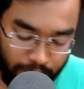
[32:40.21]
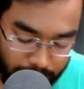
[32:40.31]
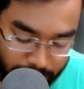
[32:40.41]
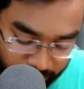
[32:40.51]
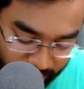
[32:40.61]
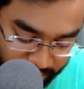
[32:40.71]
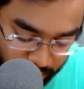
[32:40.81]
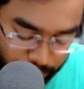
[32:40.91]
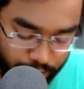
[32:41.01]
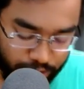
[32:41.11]
the function
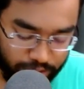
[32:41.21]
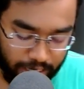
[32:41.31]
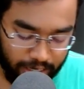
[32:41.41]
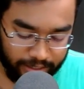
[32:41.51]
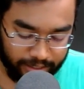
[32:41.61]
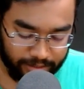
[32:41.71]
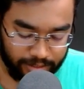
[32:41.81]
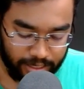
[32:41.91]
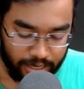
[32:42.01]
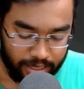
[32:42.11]
of this chart is,
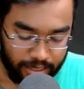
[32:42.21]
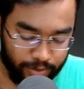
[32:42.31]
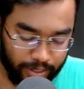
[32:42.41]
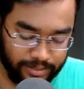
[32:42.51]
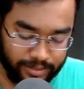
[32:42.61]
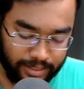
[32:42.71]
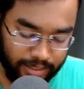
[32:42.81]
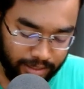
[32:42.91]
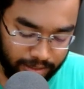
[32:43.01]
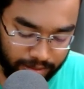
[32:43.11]
you can
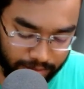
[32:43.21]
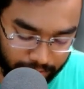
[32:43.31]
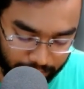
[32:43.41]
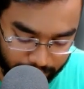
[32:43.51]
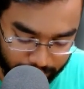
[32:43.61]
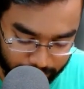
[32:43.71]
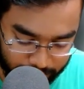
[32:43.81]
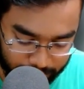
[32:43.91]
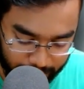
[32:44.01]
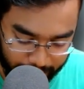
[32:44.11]
see in the
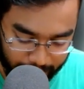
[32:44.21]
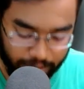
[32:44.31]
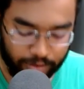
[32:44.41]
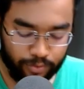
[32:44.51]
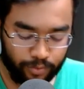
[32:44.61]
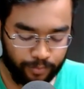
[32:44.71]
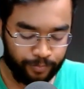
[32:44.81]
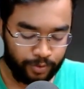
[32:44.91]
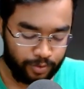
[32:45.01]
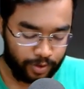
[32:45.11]
second row.
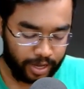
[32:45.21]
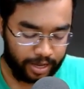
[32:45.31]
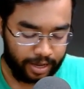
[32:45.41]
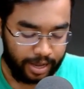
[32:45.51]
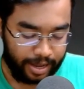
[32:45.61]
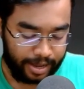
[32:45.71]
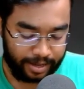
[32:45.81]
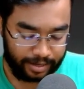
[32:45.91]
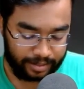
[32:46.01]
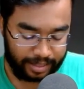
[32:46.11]
Okay,
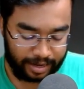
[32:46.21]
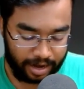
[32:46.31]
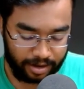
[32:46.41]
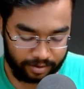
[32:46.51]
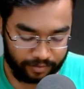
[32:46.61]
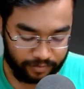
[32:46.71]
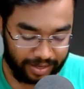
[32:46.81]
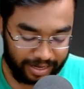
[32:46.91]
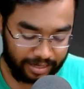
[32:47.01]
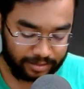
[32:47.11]
there are
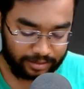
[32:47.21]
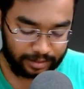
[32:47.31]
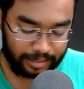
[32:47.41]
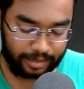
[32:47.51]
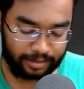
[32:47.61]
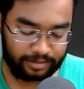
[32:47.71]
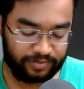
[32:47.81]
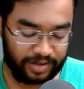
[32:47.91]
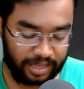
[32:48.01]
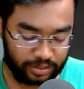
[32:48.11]
various layers,
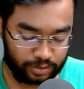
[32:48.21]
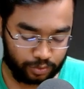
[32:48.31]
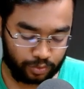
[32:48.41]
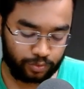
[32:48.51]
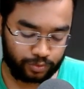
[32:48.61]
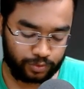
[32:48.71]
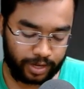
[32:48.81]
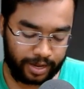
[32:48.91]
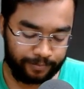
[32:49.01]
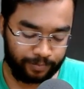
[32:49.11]
various rows.
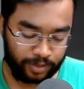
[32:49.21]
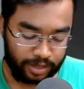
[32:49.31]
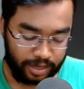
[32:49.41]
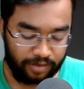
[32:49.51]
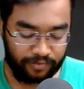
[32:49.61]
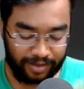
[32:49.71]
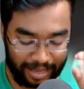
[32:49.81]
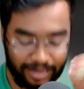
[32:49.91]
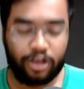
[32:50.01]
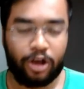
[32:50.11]
Okay, if
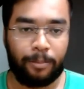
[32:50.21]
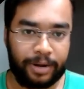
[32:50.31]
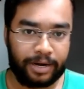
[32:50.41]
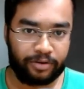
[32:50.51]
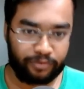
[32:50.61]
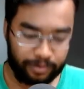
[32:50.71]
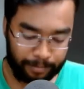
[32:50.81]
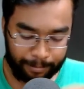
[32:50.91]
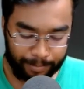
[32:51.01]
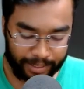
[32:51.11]
any operator would
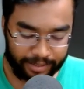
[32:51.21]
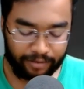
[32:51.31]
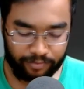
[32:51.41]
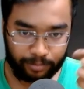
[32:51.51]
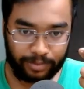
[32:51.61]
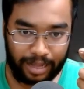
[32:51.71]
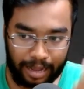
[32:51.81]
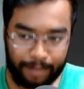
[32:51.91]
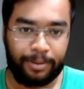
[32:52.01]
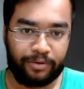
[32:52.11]
be picked up from the
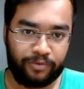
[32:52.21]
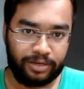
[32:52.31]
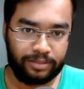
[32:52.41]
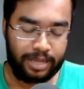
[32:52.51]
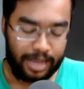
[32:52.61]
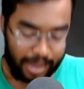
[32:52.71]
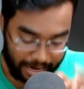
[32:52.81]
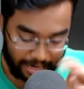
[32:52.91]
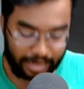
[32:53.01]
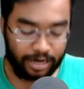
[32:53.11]
upper one
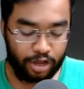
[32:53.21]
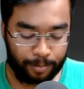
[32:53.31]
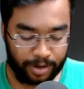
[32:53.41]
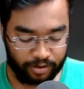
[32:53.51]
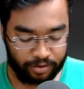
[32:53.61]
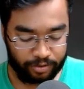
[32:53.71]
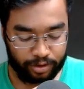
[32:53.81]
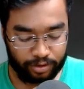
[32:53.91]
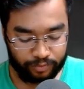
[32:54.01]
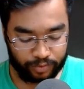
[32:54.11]
and any
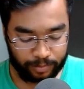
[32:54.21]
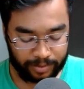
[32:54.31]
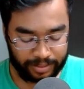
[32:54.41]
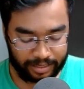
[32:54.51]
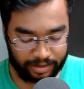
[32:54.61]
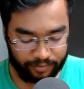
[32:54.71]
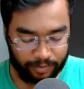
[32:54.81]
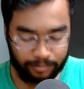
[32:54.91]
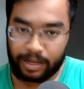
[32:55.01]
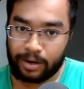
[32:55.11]
operator would be there
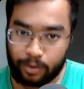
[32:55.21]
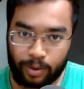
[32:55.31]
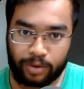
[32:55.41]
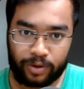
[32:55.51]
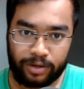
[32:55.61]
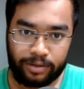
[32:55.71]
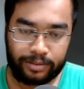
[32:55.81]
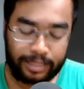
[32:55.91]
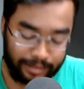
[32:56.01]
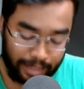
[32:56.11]
from the lower one,
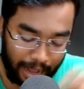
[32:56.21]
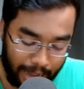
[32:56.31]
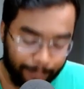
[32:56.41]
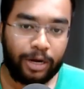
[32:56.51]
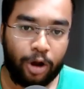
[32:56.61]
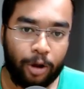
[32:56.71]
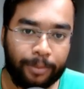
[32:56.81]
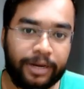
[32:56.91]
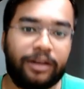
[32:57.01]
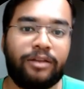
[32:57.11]
then the upper
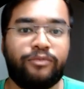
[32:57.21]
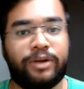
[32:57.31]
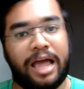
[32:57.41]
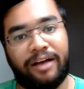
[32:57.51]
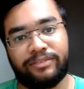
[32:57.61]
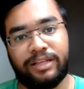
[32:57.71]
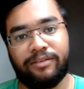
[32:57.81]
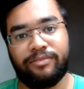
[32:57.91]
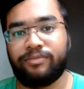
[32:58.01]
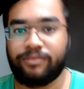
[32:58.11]
operator would have
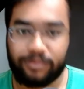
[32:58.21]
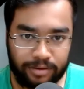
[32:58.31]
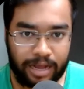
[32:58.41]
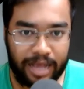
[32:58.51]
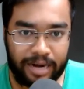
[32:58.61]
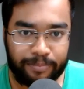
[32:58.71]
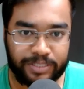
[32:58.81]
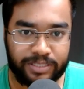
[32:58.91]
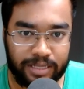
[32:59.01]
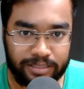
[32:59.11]
the higher
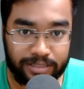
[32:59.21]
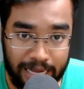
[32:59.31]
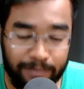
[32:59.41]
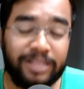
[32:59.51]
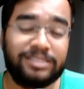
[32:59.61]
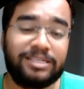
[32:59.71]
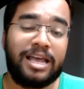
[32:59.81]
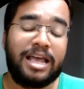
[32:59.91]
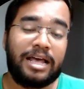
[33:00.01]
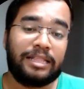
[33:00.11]
precedence. That means
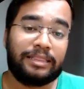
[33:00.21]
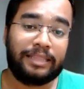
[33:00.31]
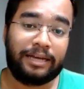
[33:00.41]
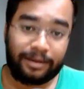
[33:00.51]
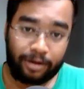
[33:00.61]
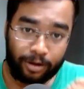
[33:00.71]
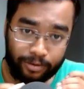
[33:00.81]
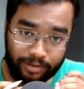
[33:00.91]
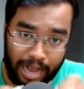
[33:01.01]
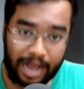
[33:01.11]
the
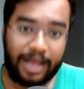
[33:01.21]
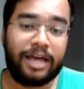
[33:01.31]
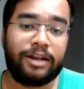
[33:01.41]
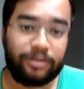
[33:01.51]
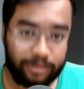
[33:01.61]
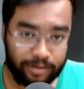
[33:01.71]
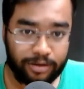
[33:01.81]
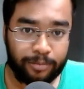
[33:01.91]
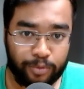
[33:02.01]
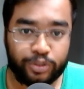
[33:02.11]
higher
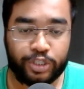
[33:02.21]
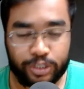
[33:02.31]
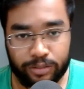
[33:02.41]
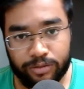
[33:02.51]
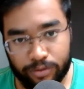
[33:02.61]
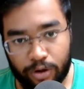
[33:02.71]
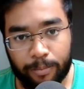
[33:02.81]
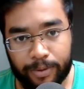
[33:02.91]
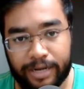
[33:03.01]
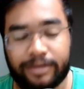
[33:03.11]
position
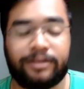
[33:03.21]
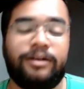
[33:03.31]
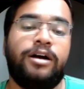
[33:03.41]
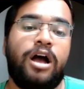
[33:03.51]
operator